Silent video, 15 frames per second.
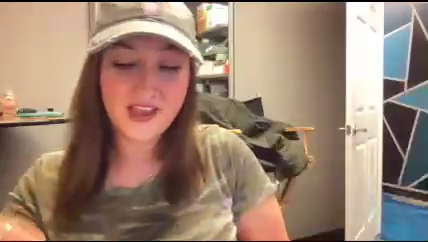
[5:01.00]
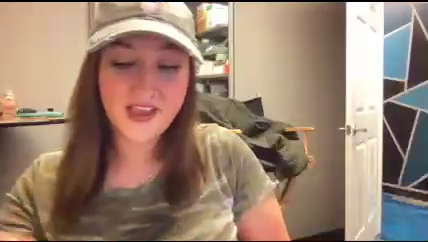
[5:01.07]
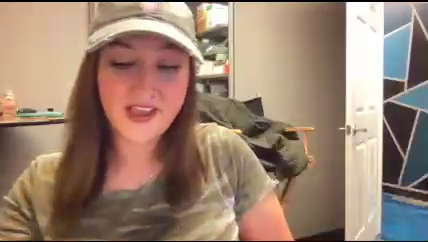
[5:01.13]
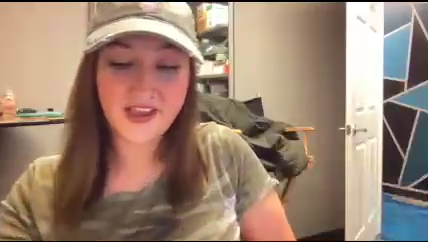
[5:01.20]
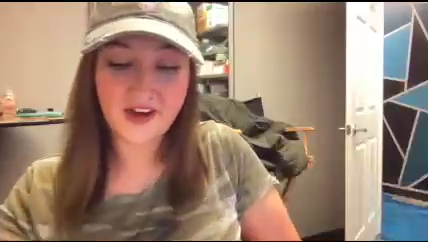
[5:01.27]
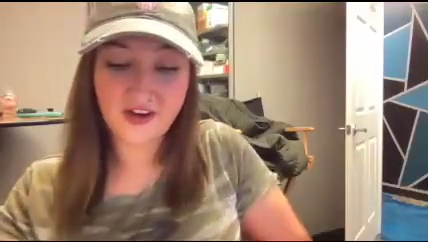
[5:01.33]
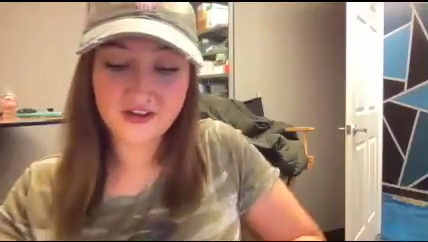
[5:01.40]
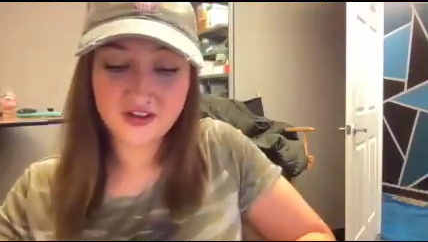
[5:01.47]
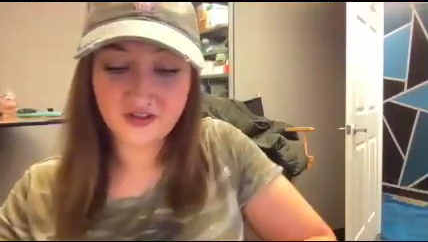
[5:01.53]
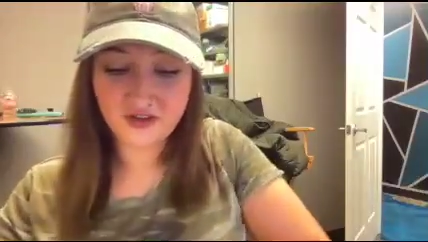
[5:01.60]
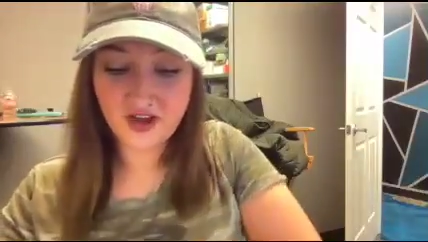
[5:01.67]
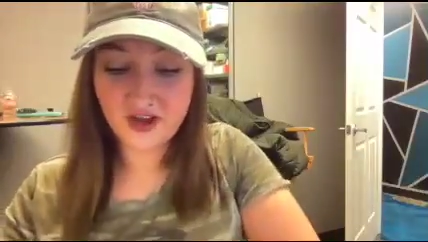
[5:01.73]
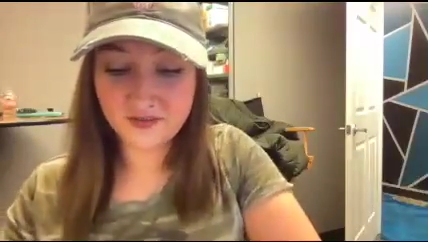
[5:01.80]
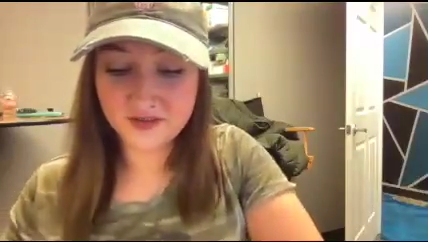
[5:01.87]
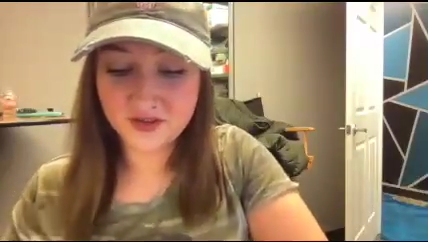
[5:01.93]
It also
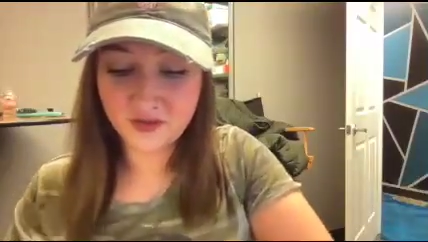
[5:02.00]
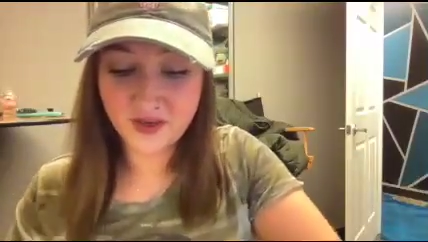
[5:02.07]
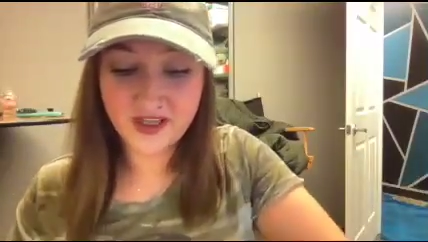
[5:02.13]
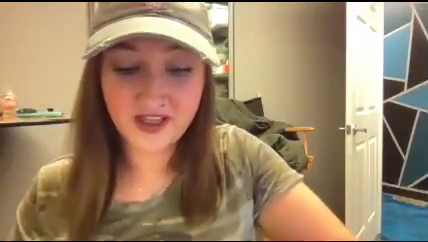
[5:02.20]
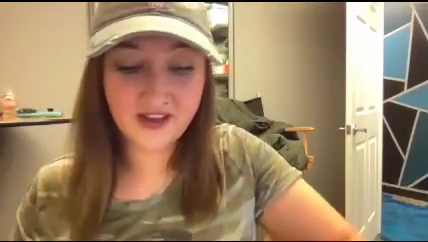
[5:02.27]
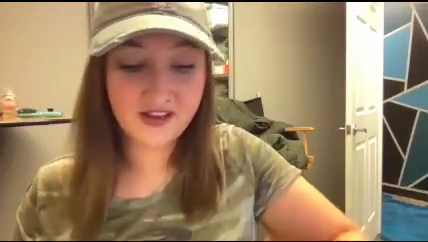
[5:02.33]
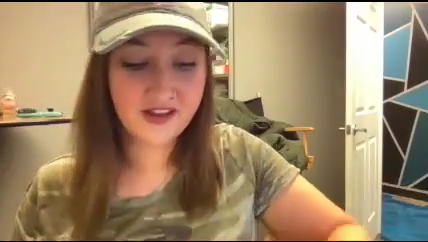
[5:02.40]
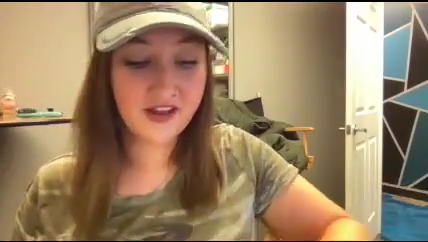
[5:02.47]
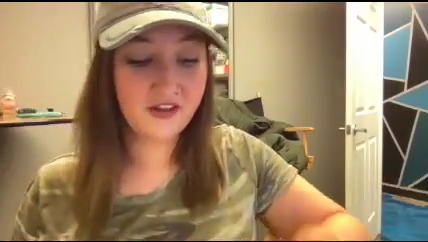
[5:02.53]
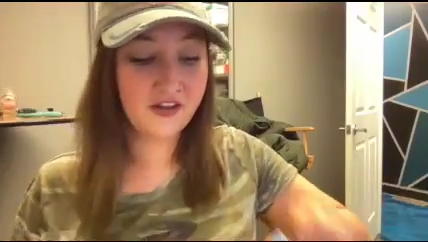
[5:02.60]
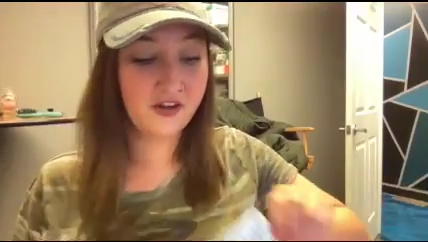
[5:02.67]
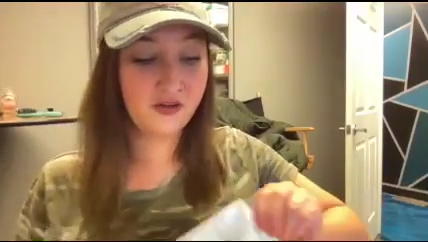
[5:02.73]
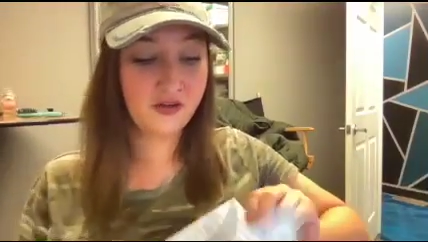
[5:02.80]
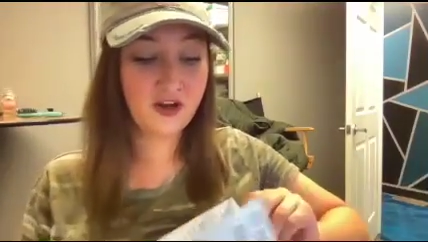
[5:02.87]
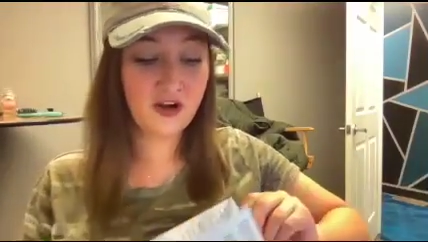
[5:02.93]
comes with a
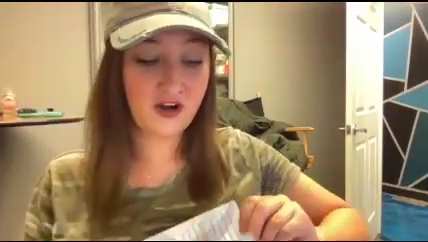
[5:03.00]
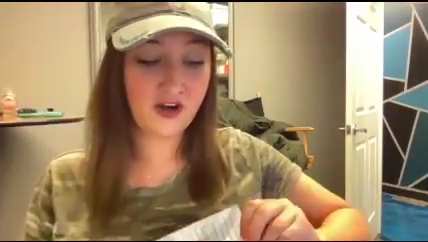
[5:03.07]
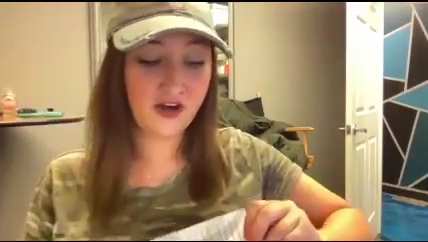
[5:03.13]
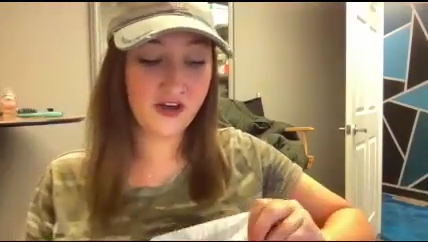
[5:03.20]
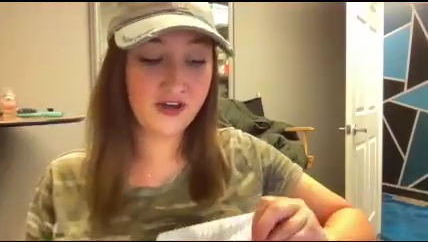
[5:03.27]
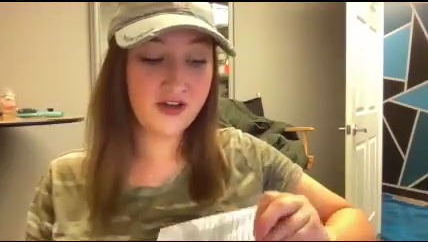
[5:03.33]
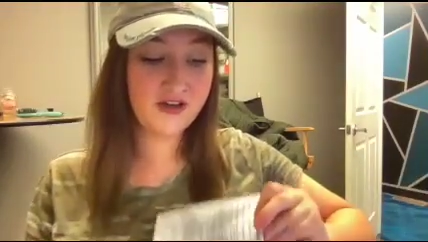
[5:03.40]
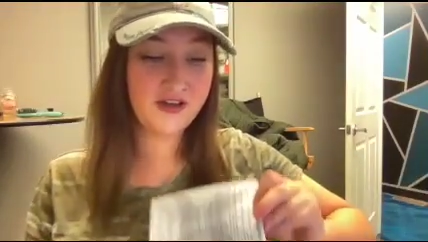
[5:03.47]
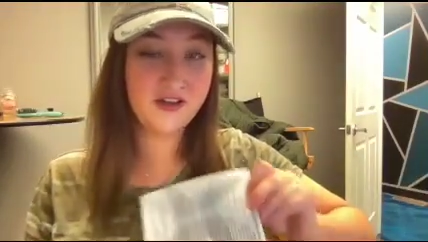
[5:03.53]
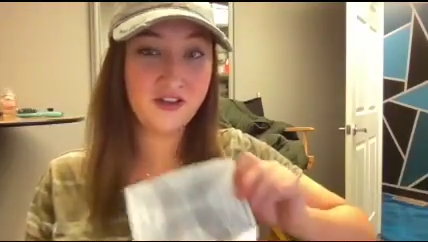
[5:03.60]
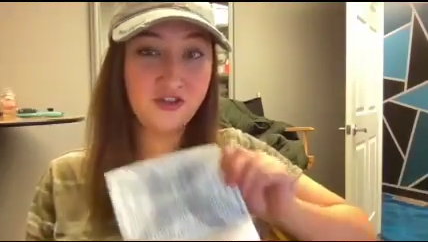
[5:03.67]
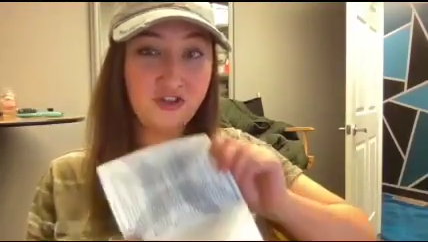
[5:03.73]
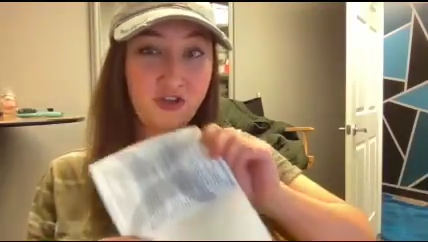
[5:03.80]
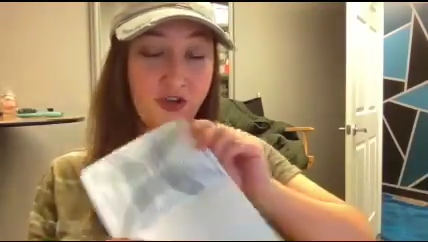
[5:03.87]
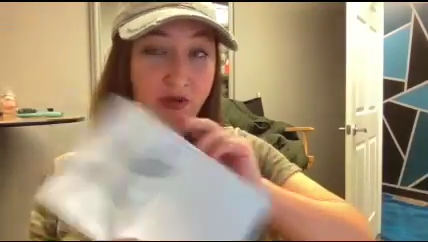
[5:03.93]
little card to
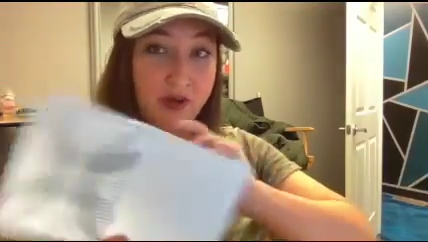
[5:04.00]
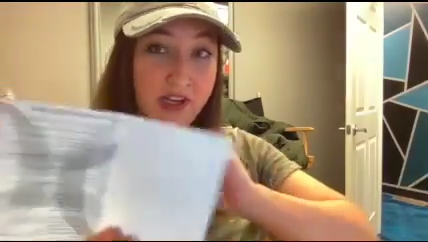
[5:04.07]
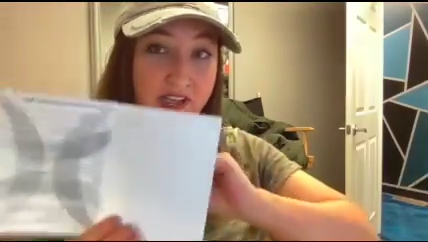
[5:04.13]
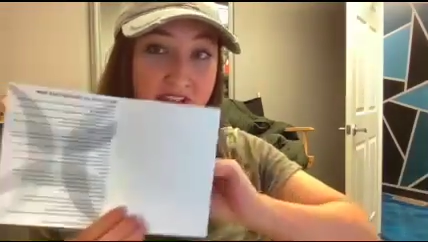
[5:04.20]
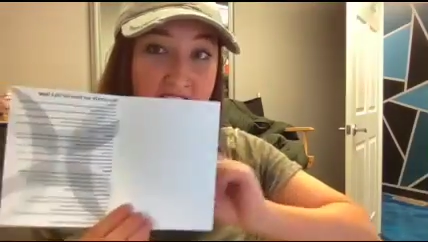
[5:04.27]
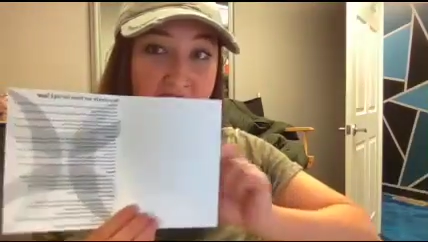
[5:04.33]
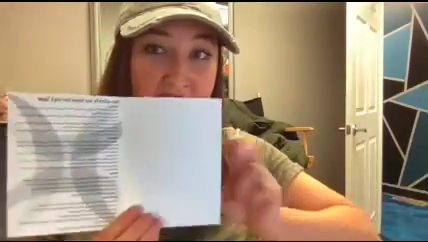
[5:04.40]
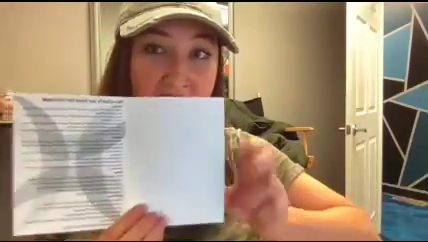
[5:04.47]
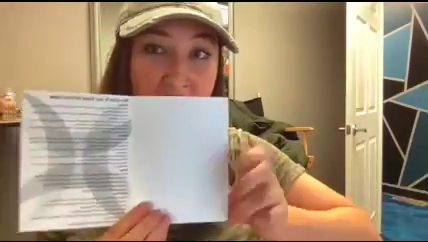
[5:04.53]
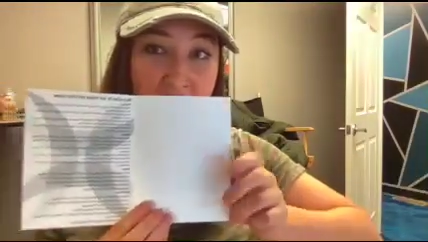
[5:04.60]
show you how to take care